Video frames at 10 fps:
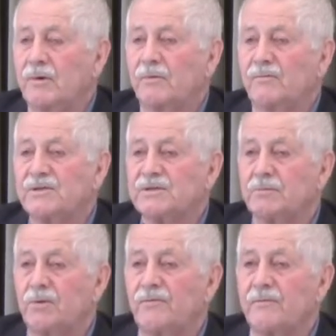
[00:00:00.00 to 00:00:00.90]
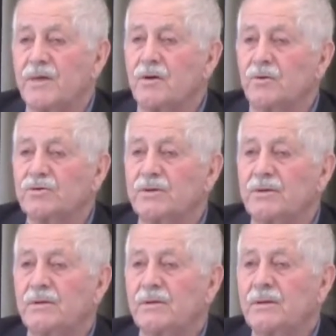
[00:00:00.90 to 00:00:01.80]
We were visible from the
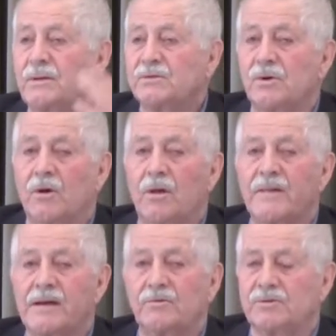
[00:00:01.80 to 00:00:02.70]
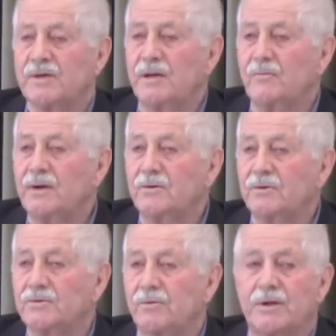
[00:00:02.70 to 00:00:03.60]
ocean. So all the outside
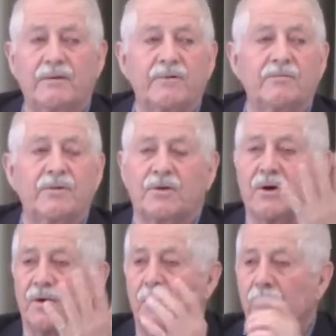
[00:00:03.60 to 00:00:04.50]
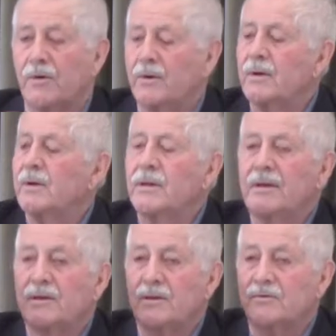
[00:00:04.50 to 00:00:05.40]
windows were covered with cardboard.
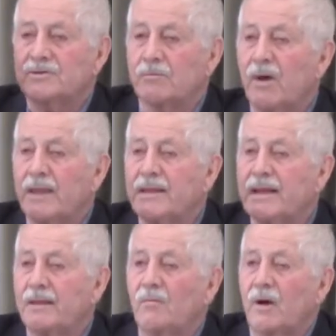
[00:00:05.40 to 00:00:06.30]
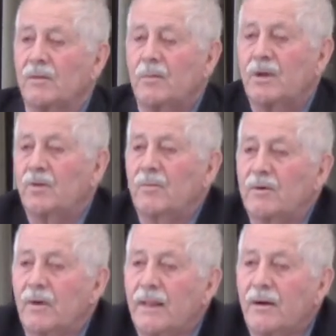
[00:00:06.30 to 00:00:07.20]
There was a 110 watt bulb we
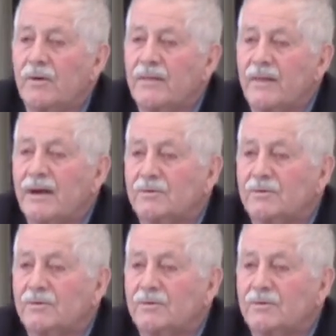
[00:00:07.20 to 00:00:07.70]
were allowed in the